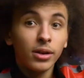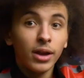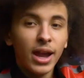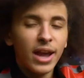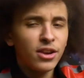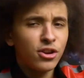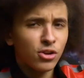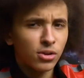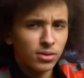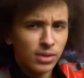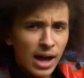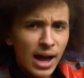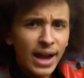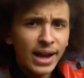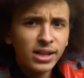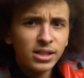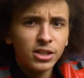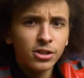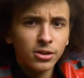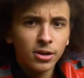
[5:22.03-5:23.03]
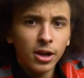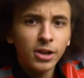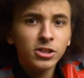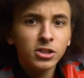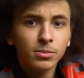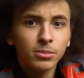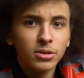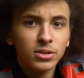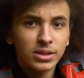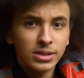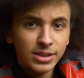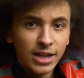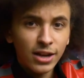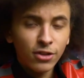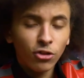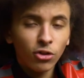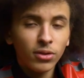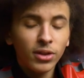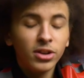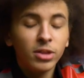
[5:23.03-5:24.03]
and you're lying to your customers
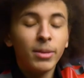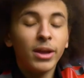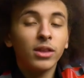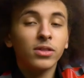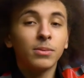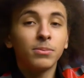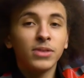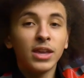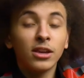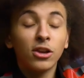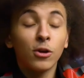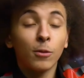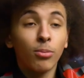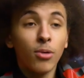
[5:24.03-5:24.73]
intentionally to make them think your